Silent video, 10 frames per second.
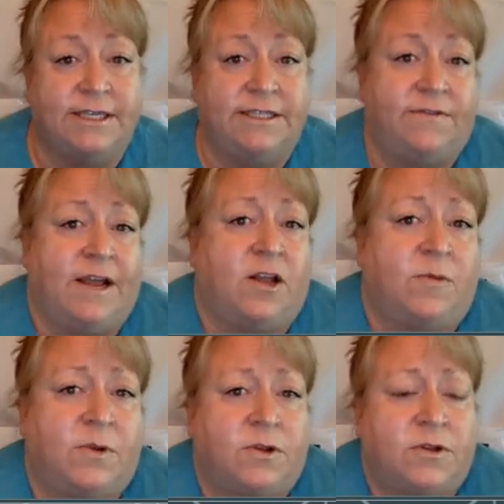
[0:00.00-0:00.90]
is
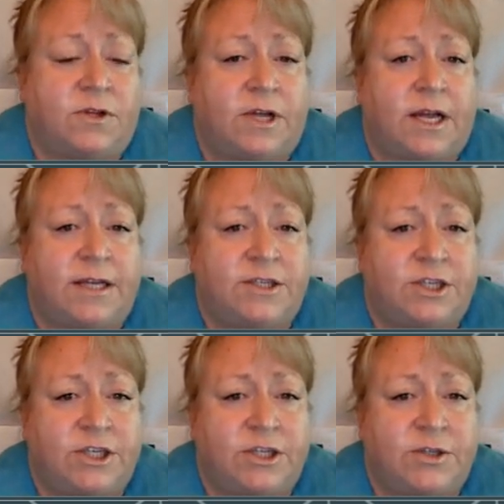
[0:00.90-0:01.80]
available uh, to
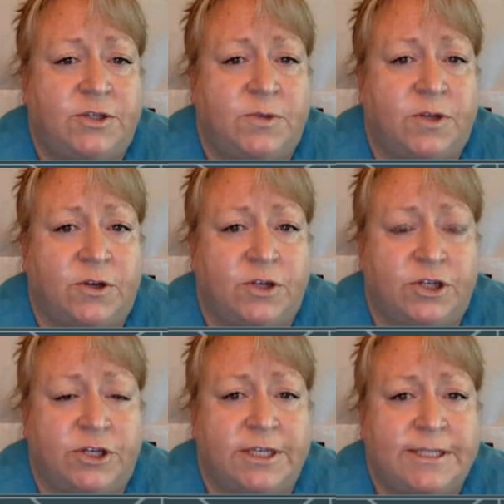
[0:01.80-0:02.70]
use with your
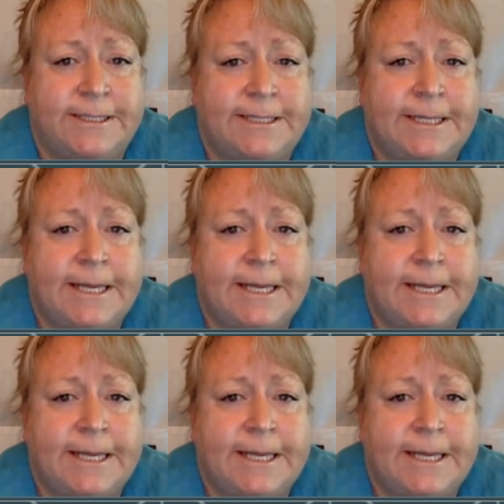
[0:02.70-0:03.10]
students.